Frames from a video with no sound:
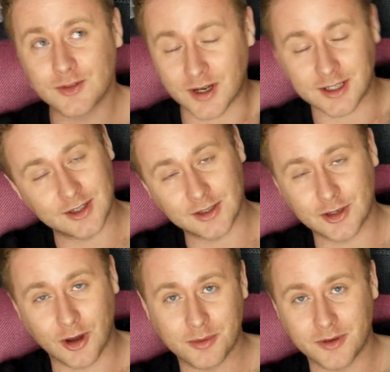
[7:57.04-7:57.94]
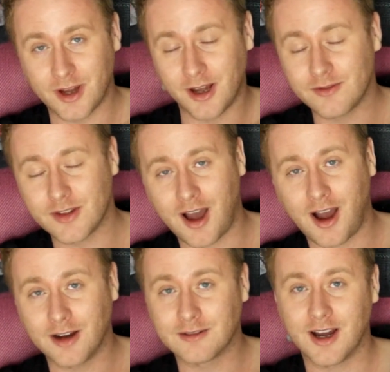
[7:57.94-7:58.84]
straight to the top of, of the
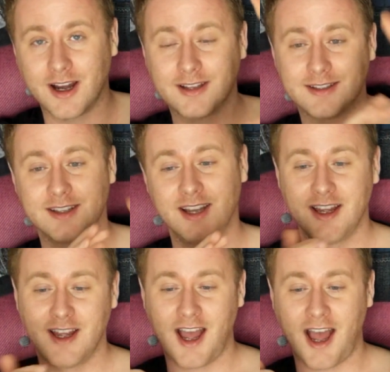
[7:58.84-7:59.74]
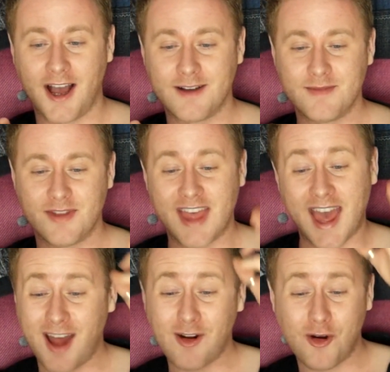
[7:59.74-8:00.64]
high rise. Um,
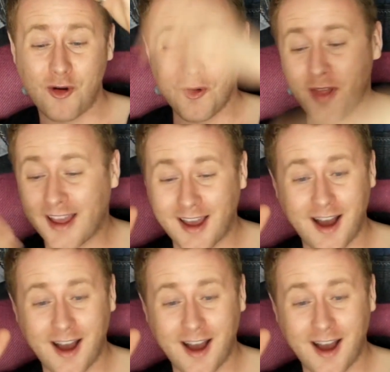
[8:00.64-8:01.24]
they're, all their